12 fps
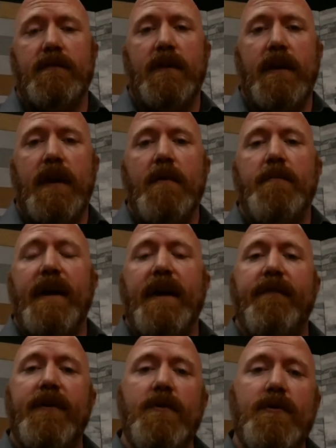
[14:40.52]
But if you
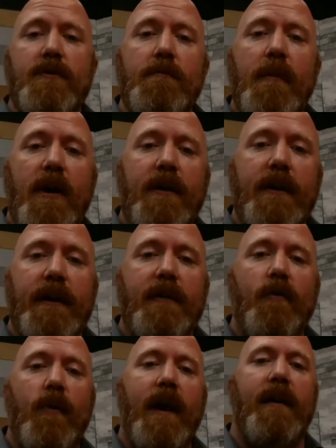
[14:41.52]
do marketing
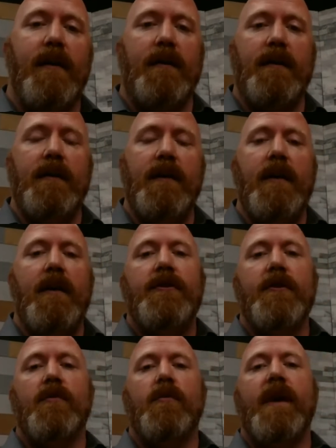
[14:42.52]
well, the
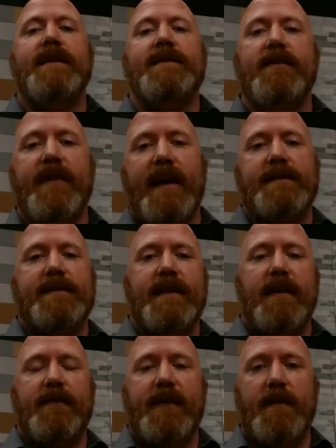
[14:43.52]
rest of that
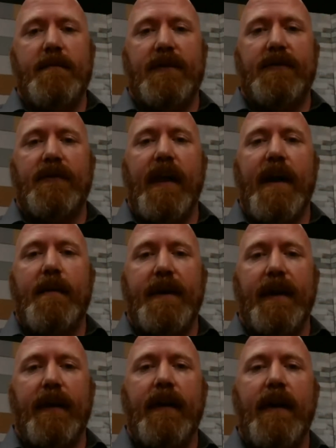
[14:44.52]
stuff can be
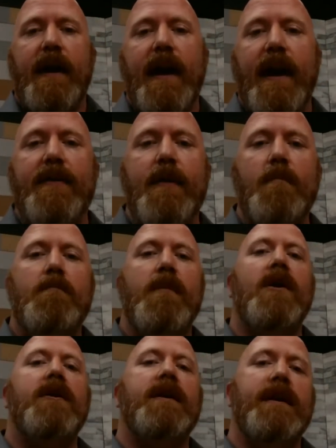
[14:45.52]
sloppy, and the
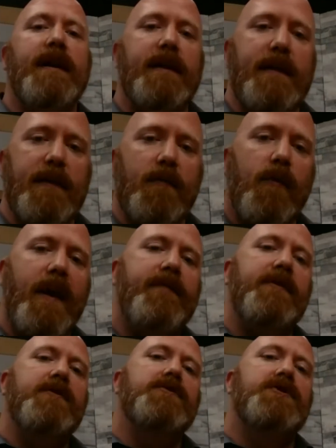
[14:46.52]
marketing, the
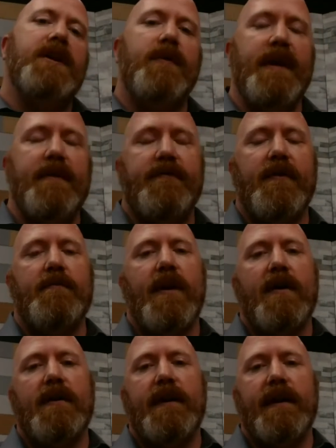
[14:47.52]
revenue generated from
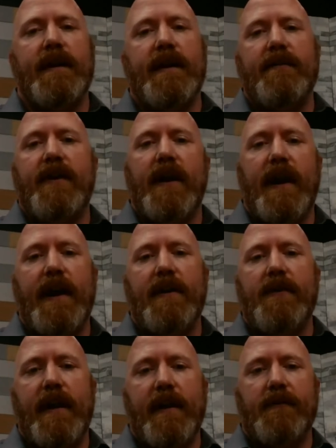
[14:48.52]
marketing can even hire
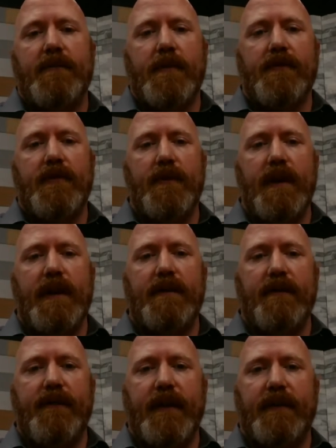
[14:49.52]
the experts you need
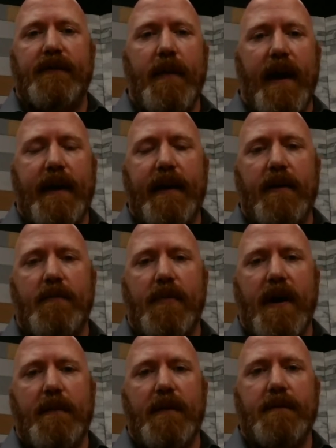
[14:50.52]
to fix the back end
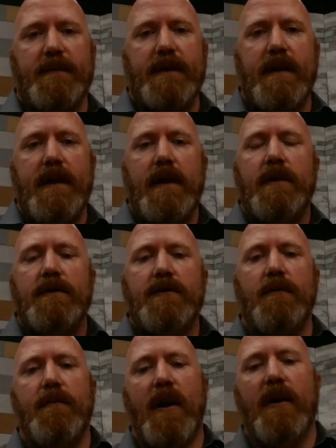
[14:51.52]
problems. So
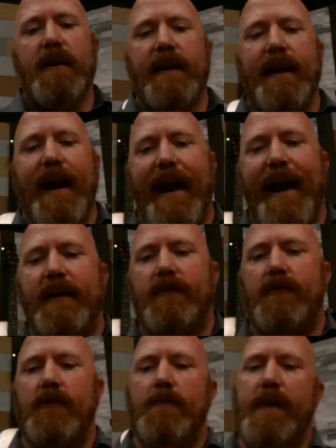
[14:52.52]
marketing has
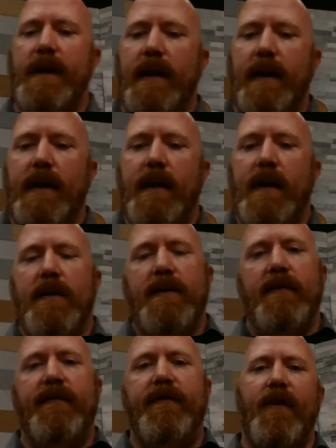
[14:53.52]
to be
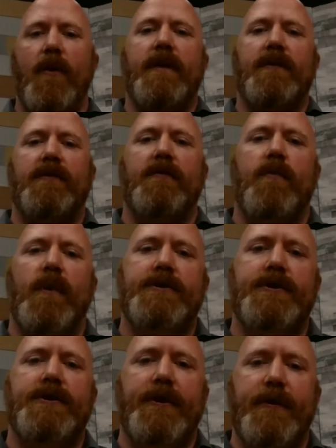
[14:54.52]
the focus of
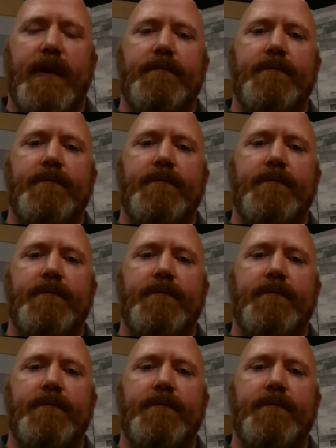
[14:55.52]
what you're doing.